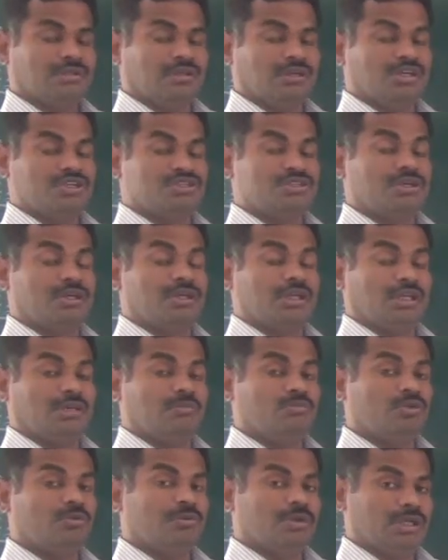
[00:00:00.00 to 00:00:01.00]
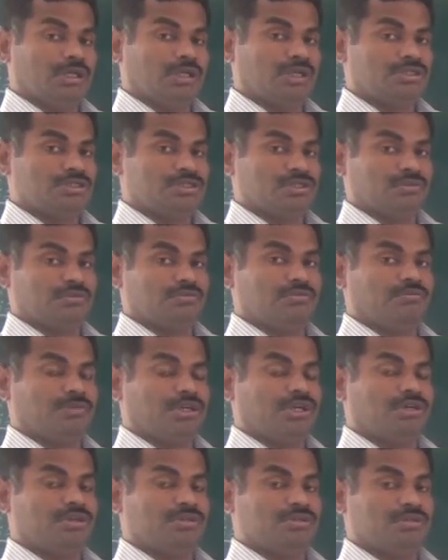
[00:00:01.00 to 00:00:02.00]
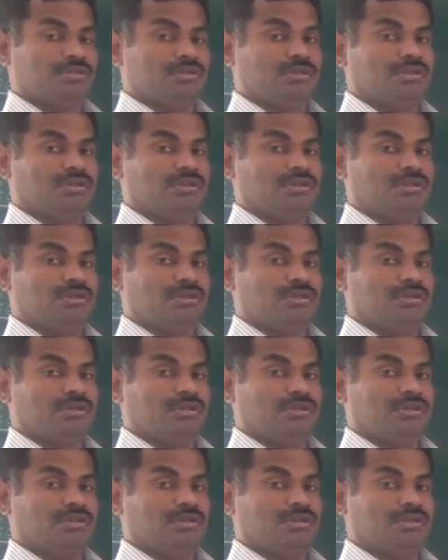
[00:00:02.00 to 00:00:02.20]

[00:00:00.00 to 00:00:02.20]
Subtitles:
it is called immovable ions, because